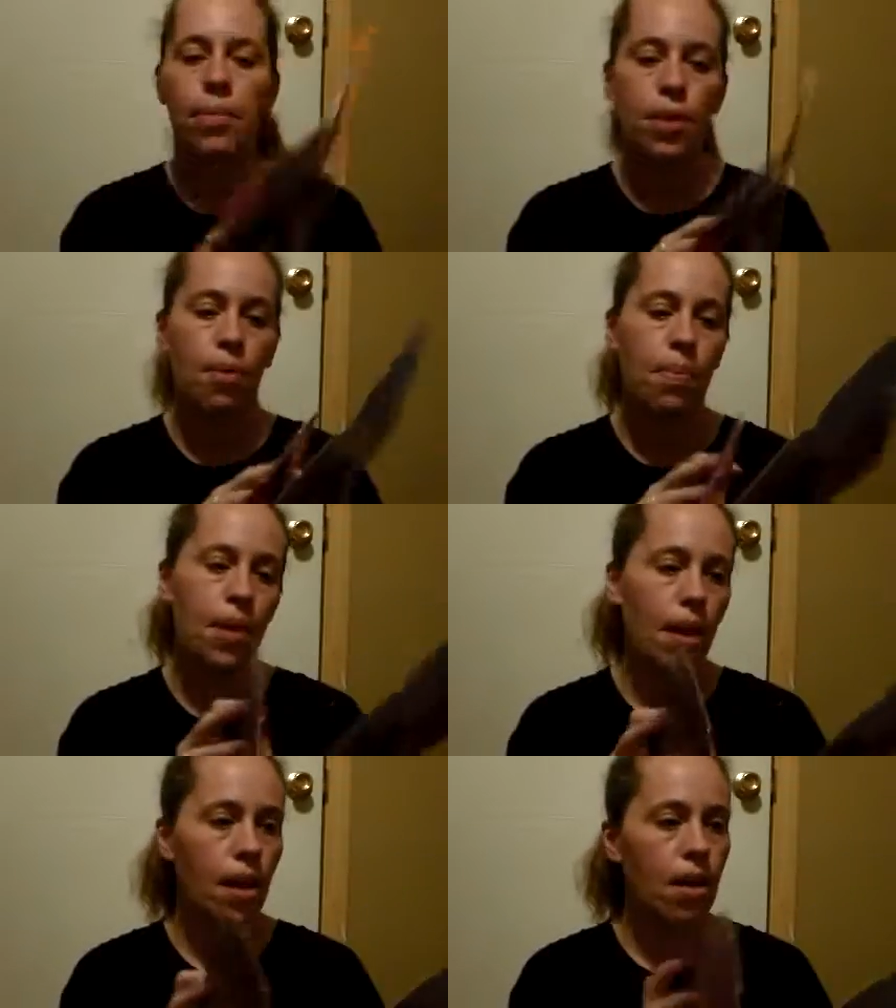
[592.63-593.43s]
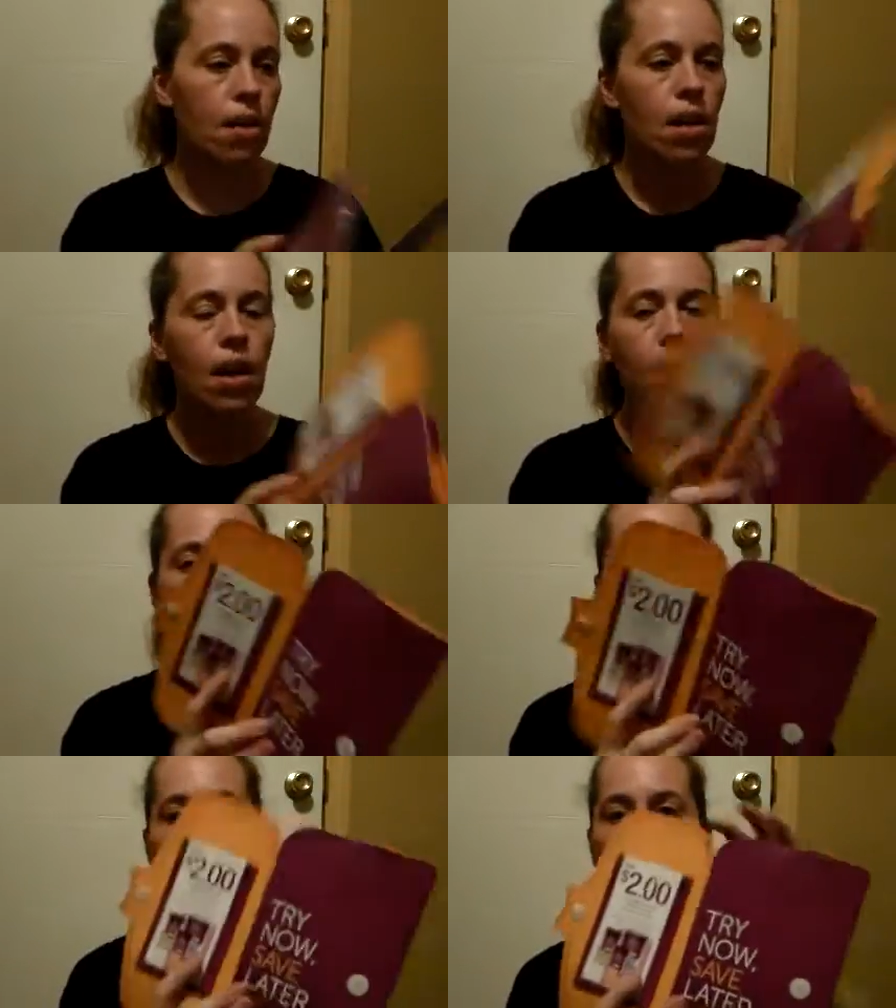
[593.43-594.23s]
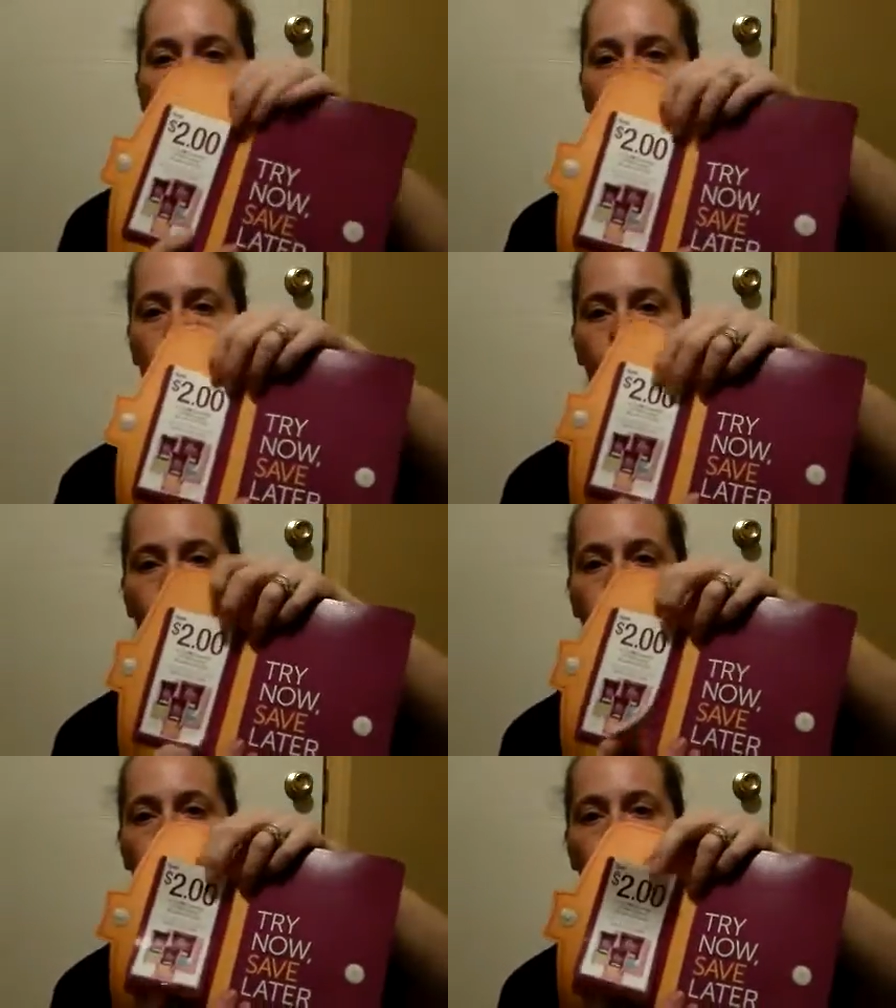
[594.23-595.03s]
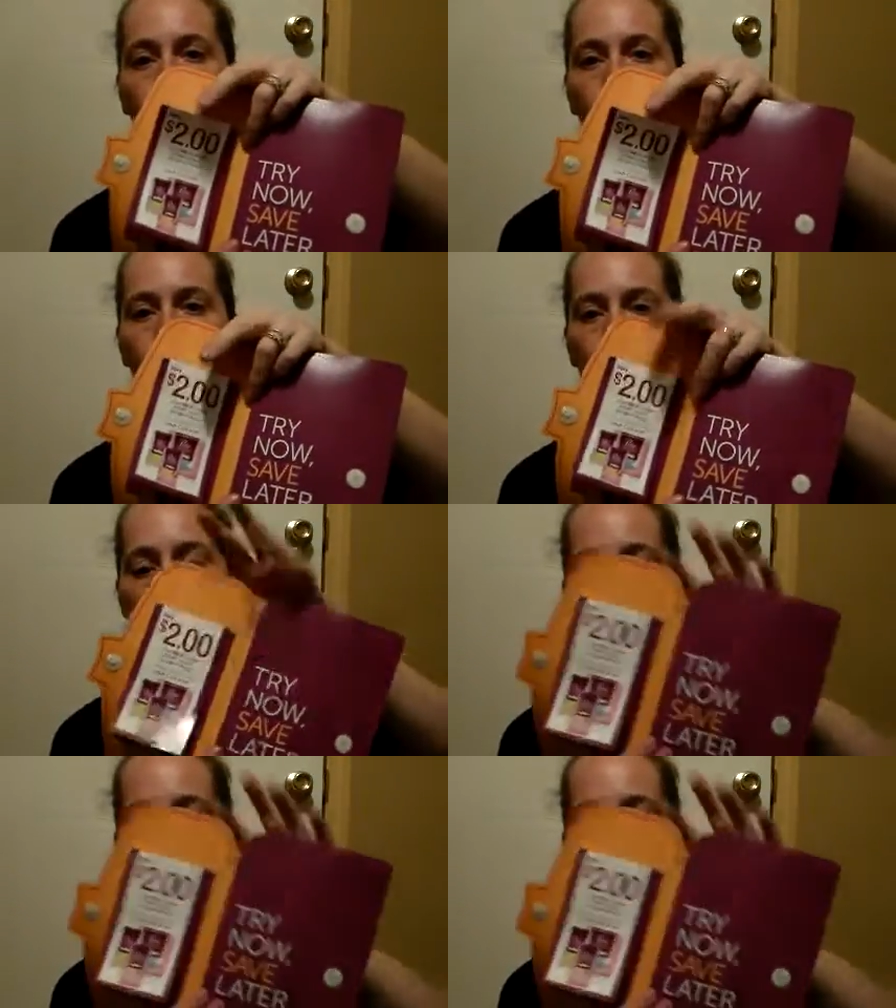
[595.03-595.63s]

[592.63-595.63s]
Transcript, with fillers: Pops open there. There's a $2 coupon.